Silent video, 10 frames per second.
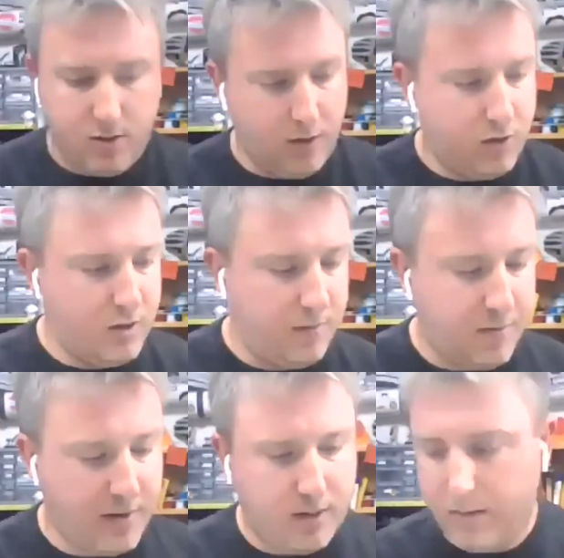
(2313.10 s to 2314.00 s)
So I usually
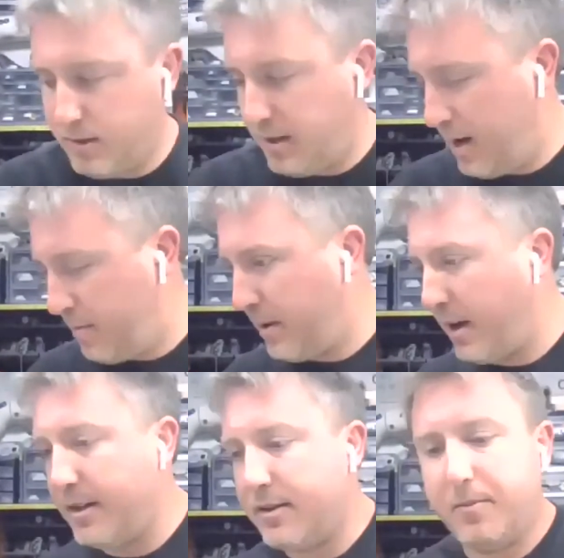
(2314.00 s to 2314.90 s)
find a little tape. I
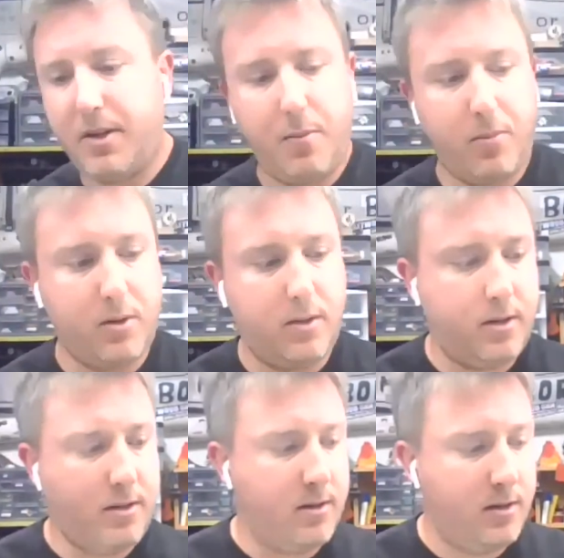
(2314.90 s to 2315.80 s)
had some tape
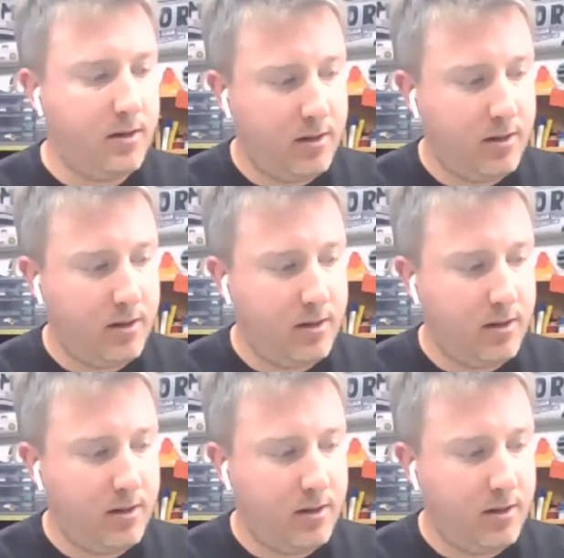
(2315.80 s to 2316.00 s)
earlier.